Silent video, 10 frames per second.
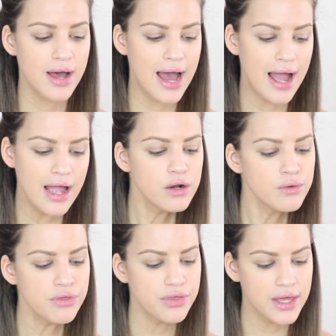but I
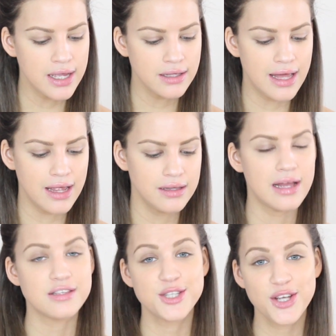don't think that it
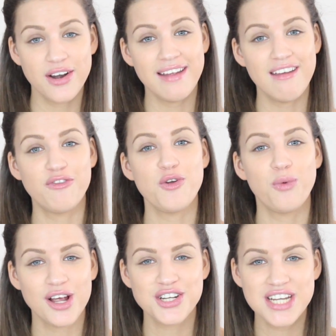gets dirty if you
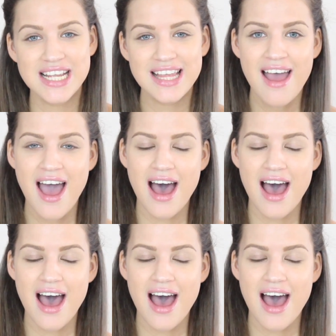wash it.